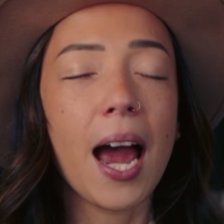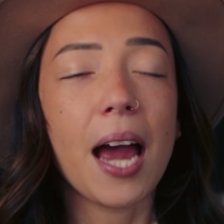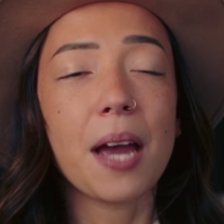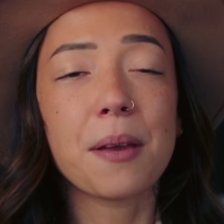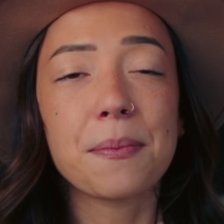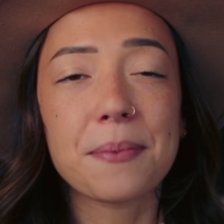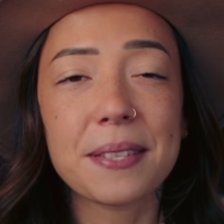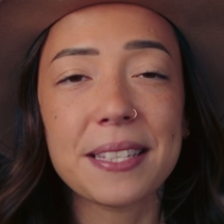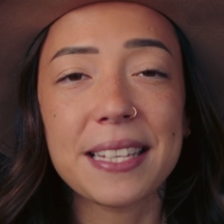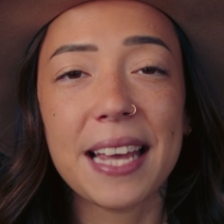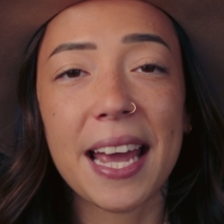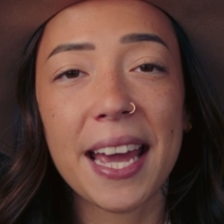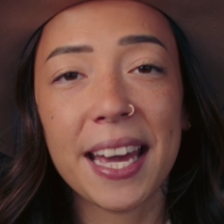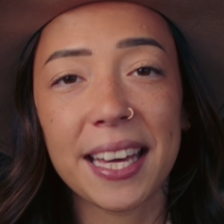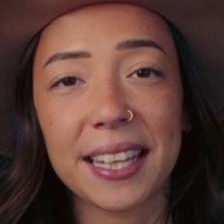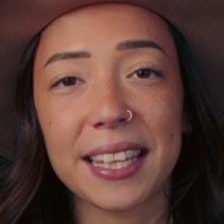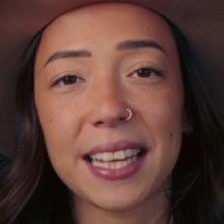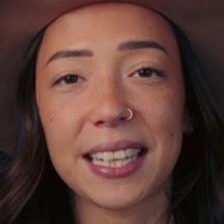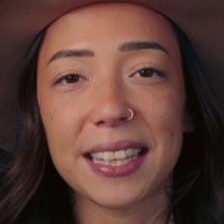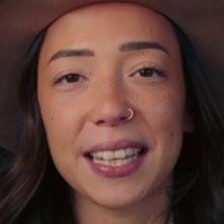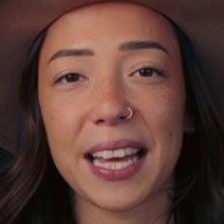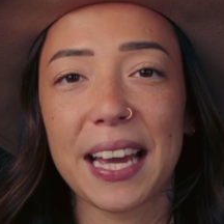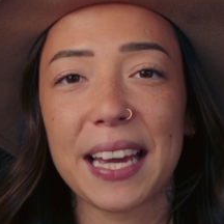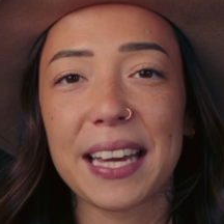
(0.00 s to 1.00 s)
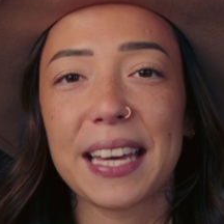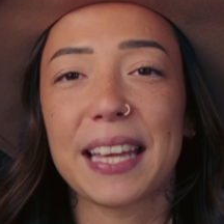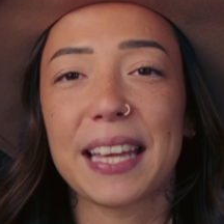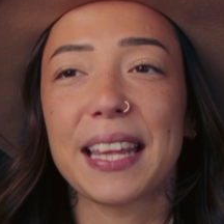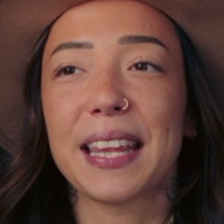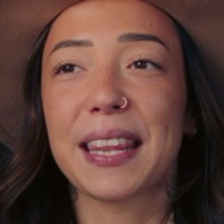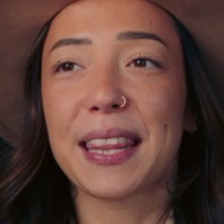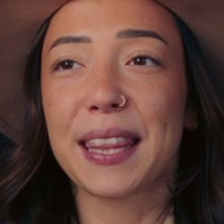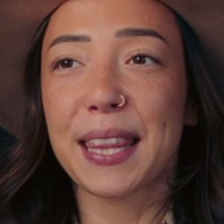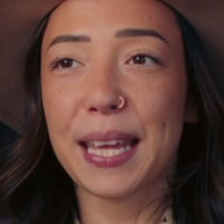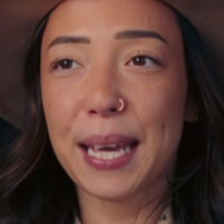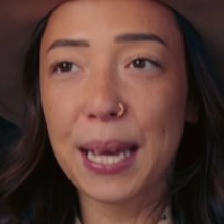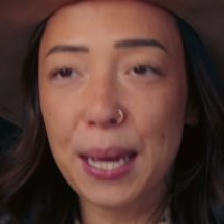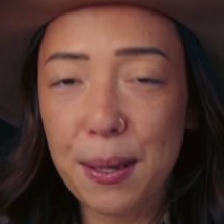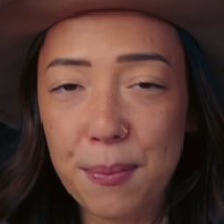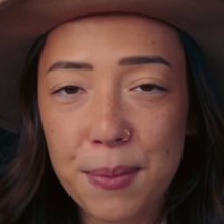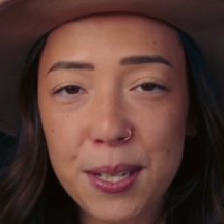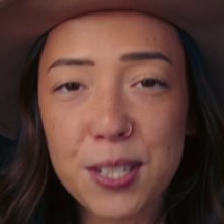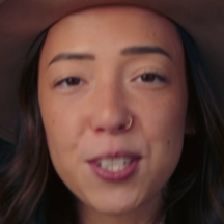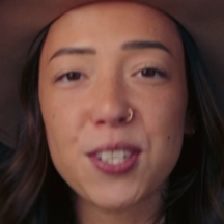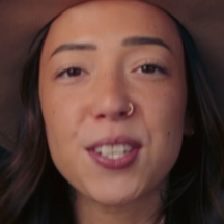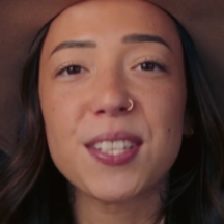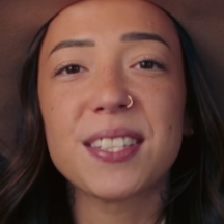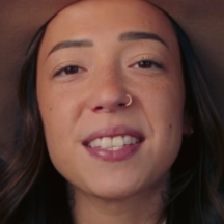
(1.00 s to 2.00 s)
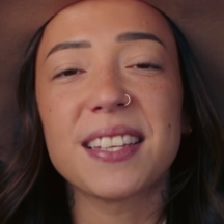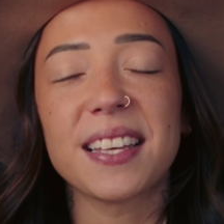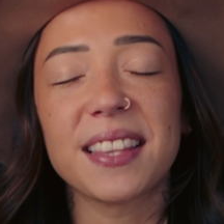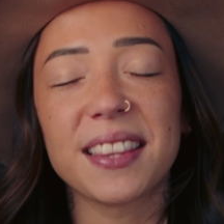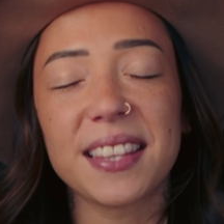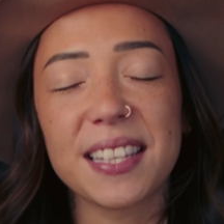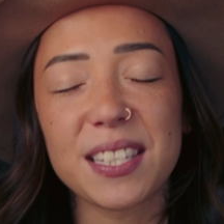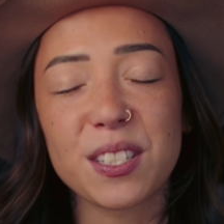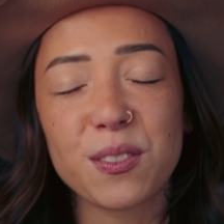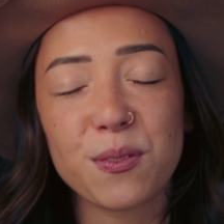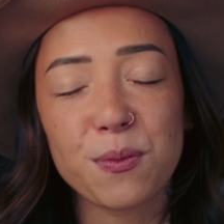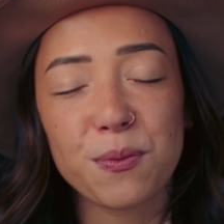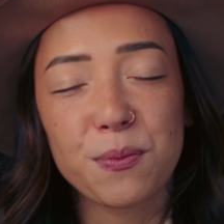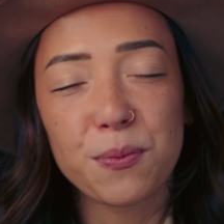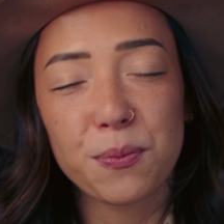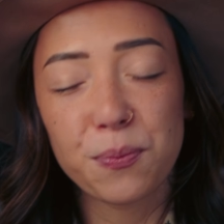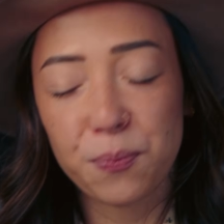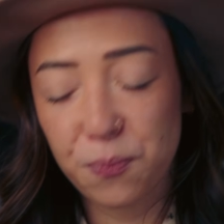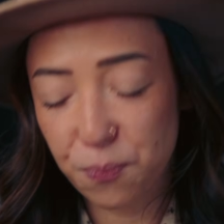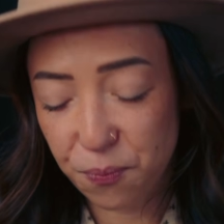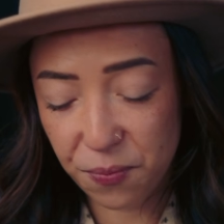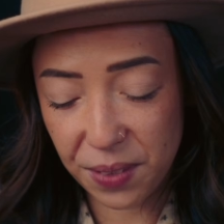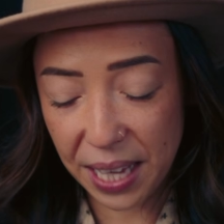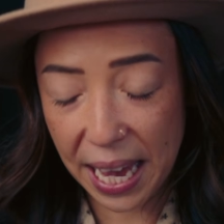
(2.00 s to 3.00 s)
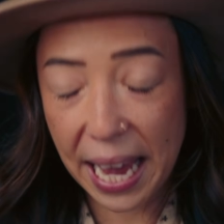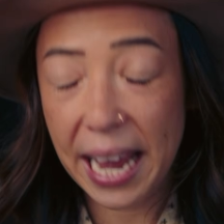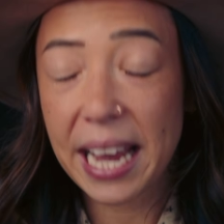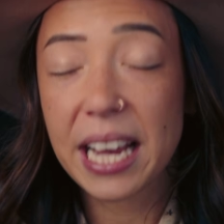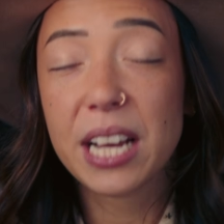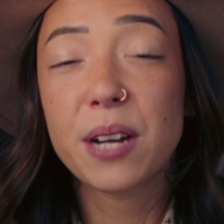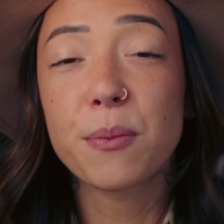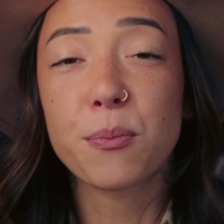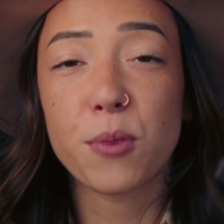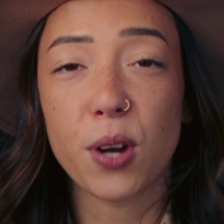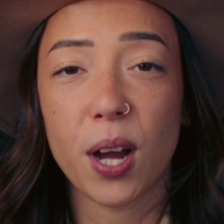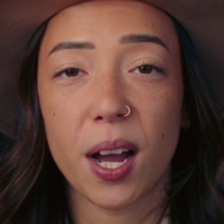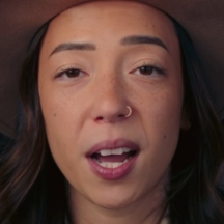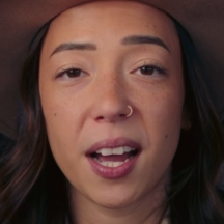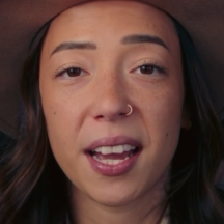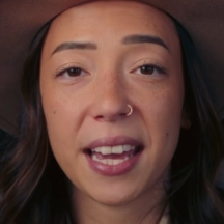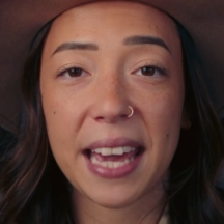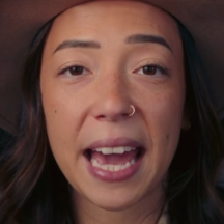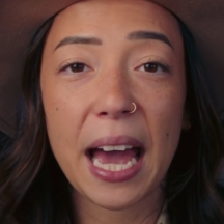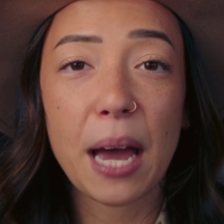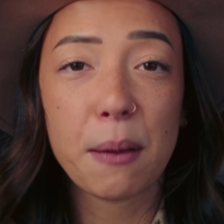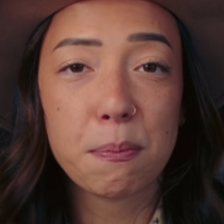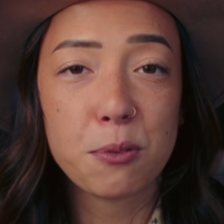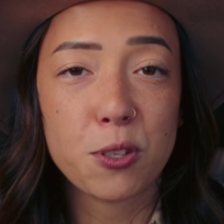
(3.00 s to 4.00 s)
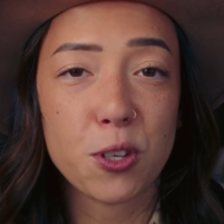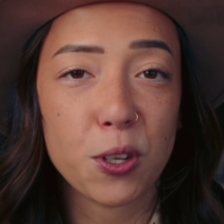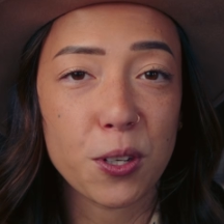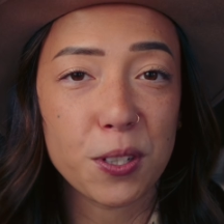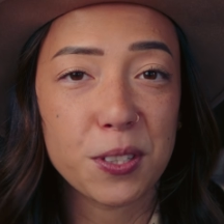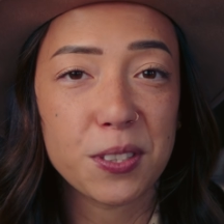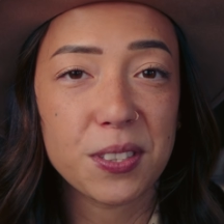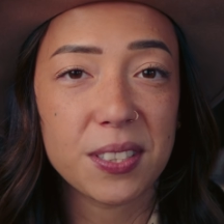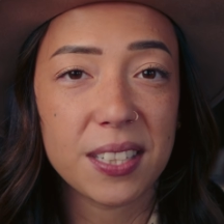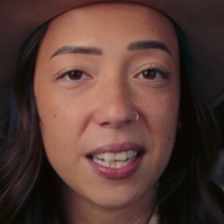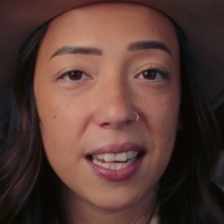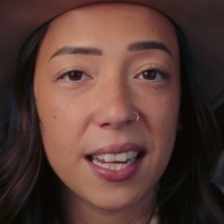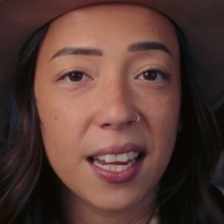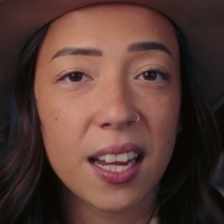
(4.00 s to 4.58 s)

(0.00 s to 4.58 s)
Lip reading: I'm saying that like the images that this camera captures